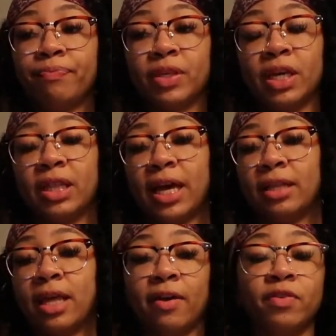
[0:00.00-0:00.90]
and like
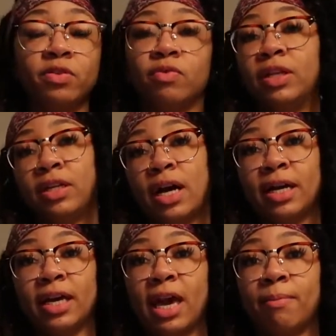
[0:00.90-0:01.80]
life is really not
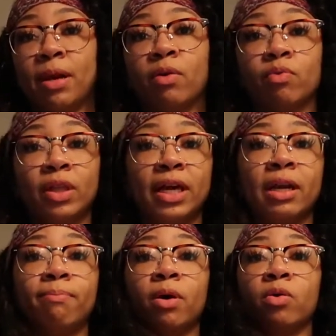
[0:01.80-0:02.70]
a game and i really
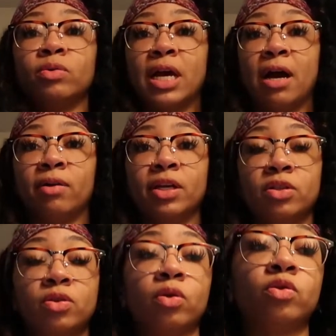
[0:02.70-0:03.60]
gotta buckle down and
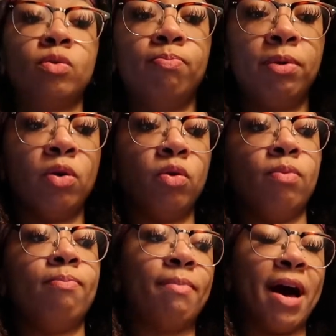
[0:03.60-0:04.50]
start to
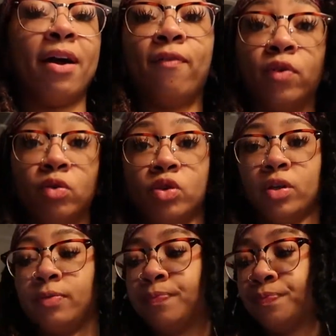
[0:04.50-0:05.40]
build my
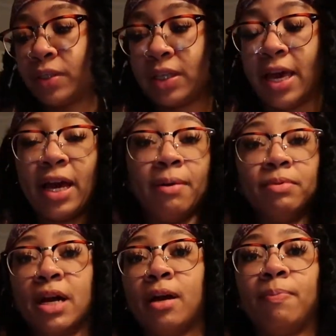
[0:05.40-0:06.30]
future like i'm
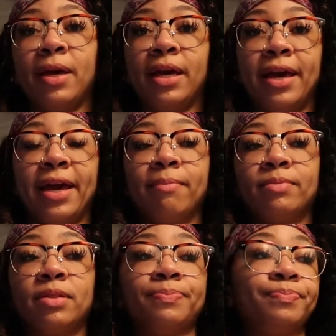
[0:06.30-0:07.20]
tired of playing
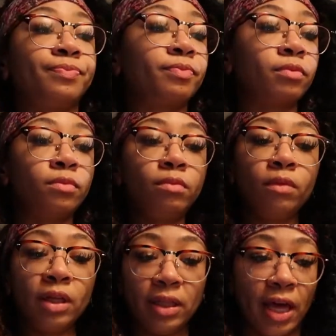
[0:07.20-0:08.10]
games
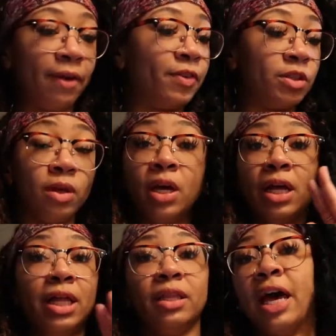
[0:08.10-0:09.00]
life is
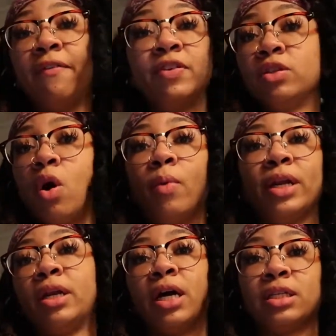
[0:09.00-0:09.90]
life is going
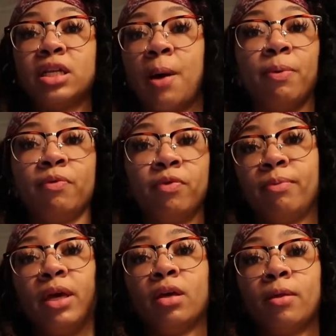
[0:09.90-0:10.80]
and not stopping for
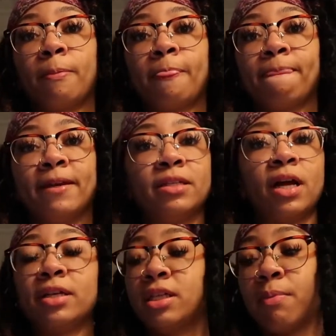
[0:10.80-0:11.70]
me it's
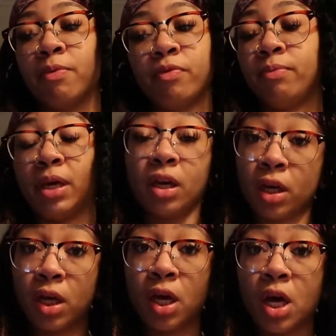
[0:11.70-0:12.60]
not stopping for me.
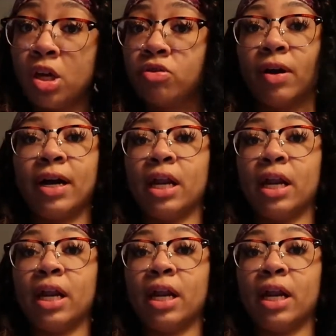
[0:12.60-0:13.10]
So I